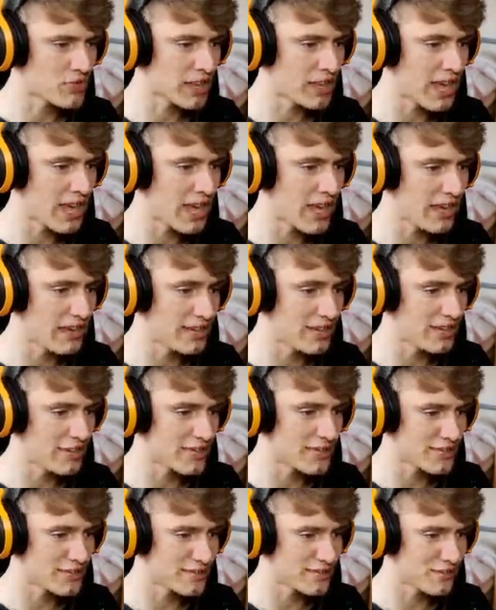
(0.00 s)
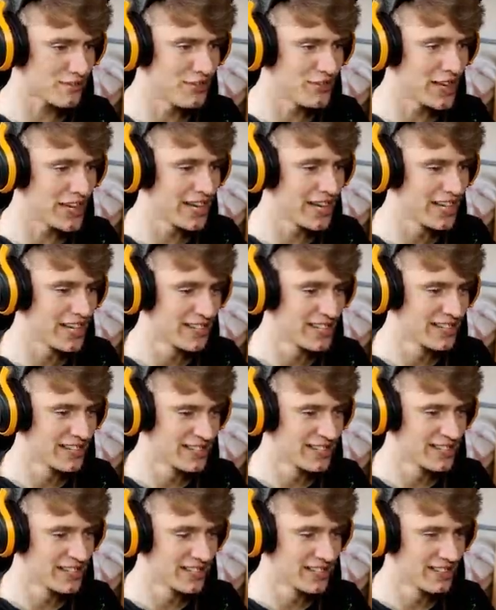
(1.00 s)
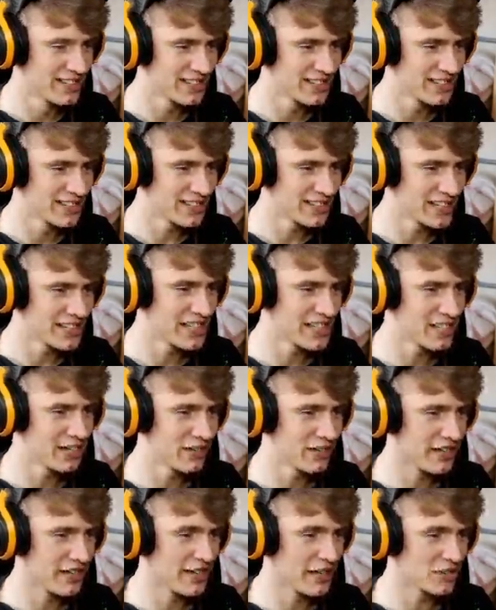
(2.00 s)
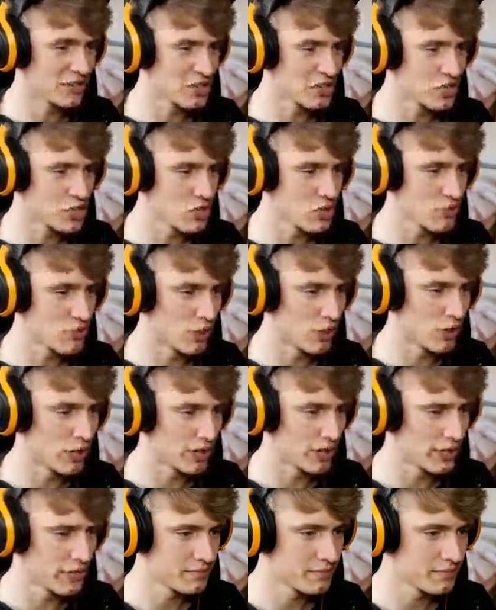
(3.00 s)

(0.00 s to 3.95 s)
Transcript: case. I didn't know that I was a 2-blocker.